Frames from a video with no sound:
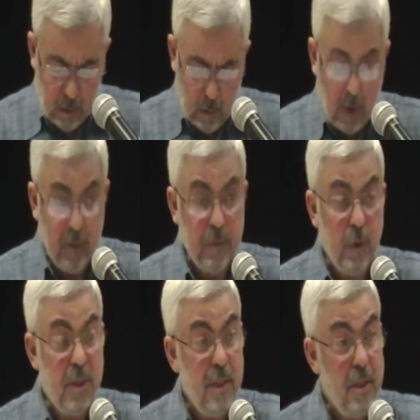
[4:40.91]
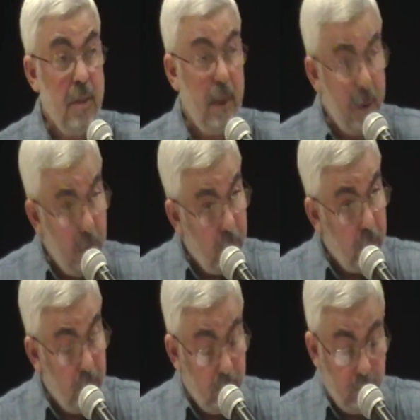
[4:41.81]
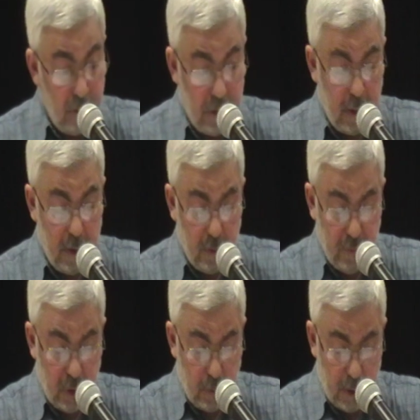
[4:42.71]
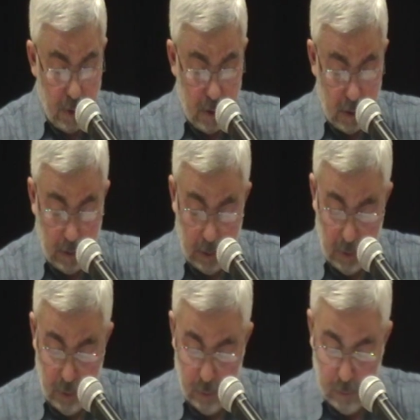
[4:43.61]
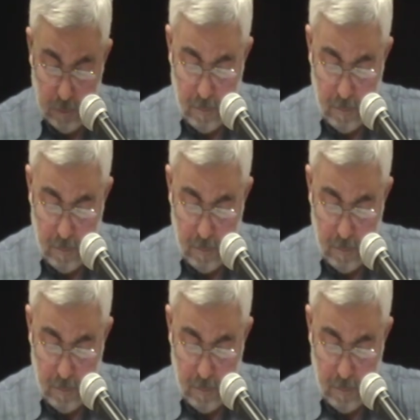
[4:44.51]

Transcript: Well, of course, this is not new. These kinds of expressions are not new.